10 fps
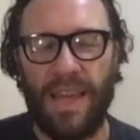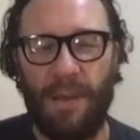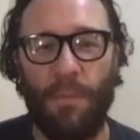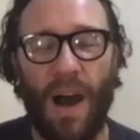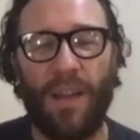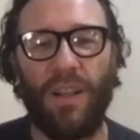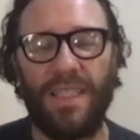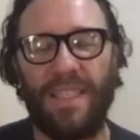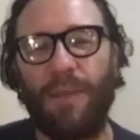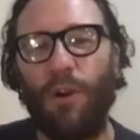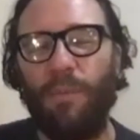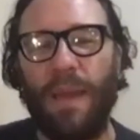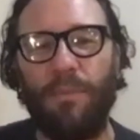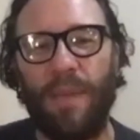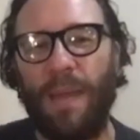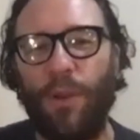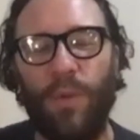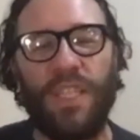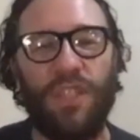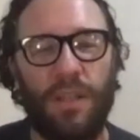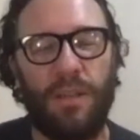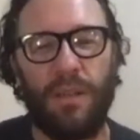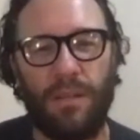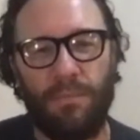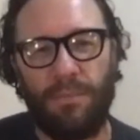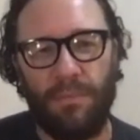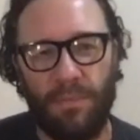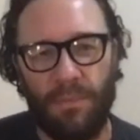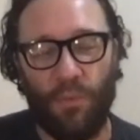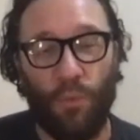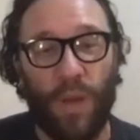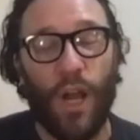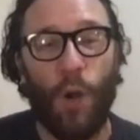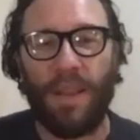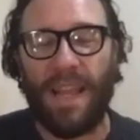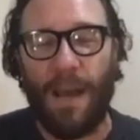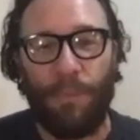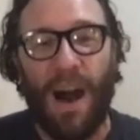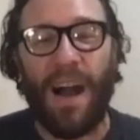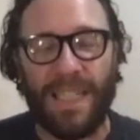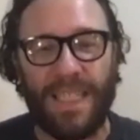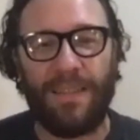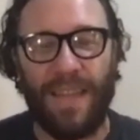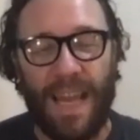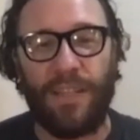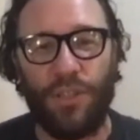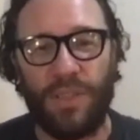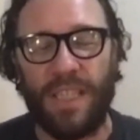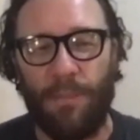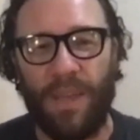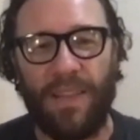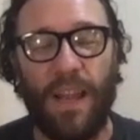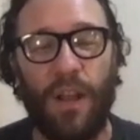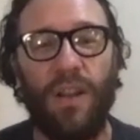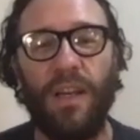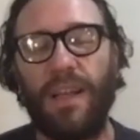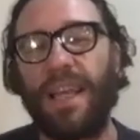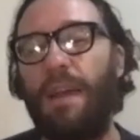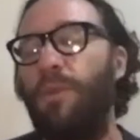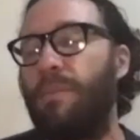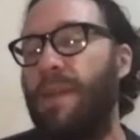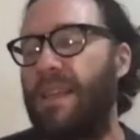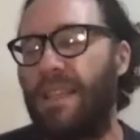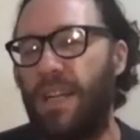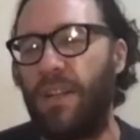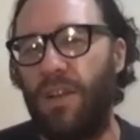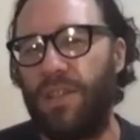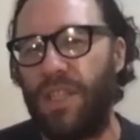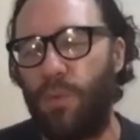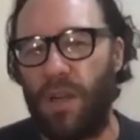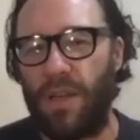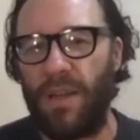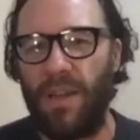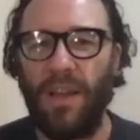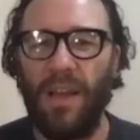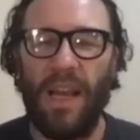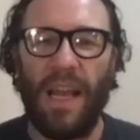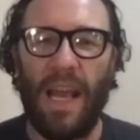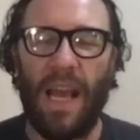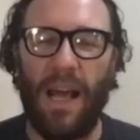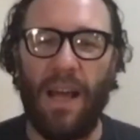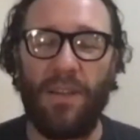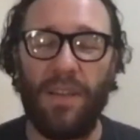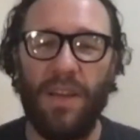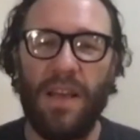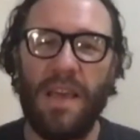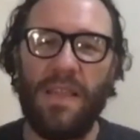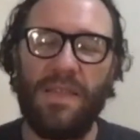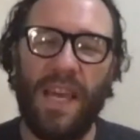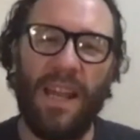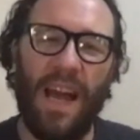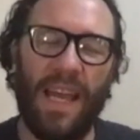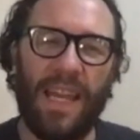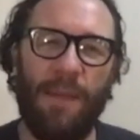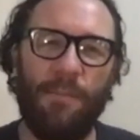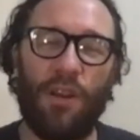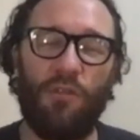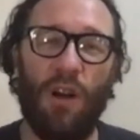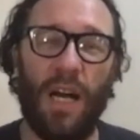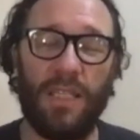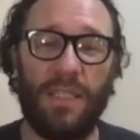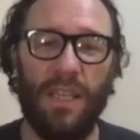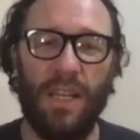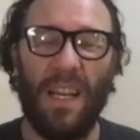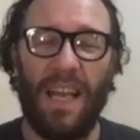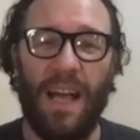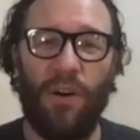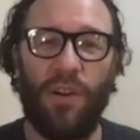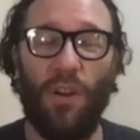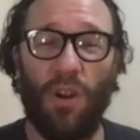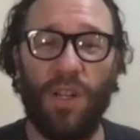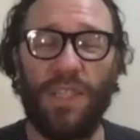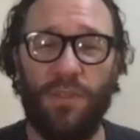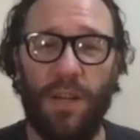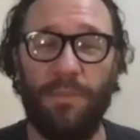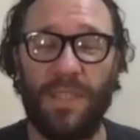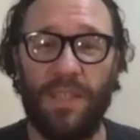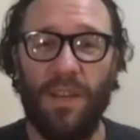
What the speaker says: model and saying, well, maybe we should reopen that box and do something there. Can we make the technology work? And then I came across Elinor Ostrom's